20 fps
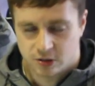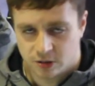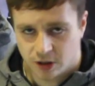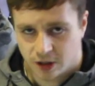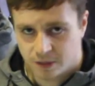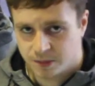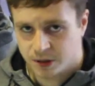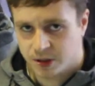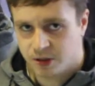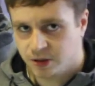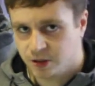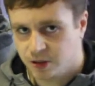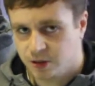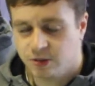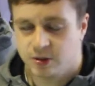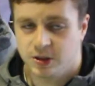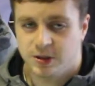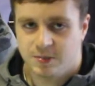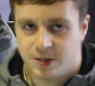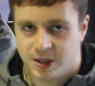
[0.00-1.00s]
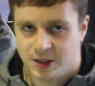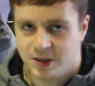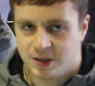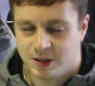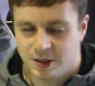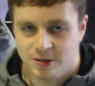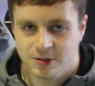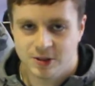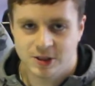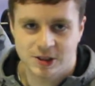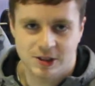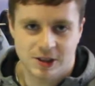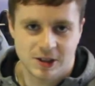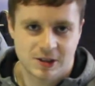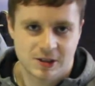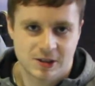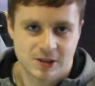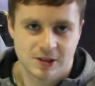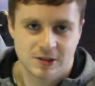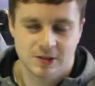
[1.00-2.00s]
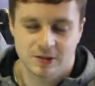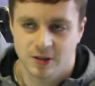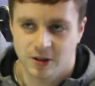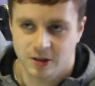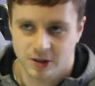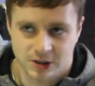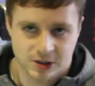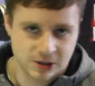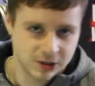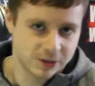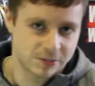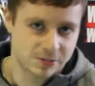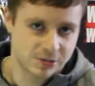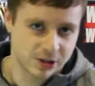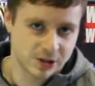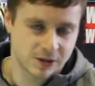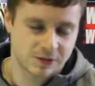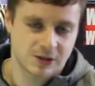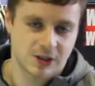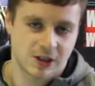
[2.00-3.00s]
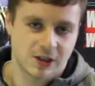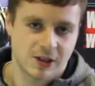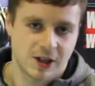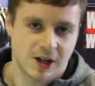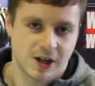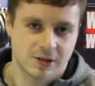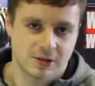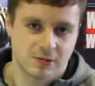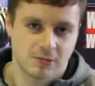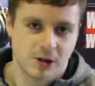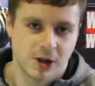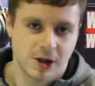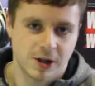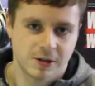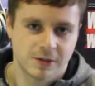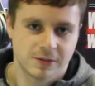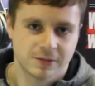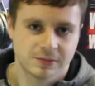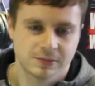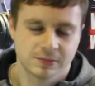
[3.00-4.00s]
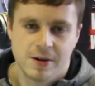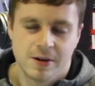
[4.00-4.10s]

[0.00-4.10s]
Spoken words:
And because it's only me using it, not as slippery, I've said that as well.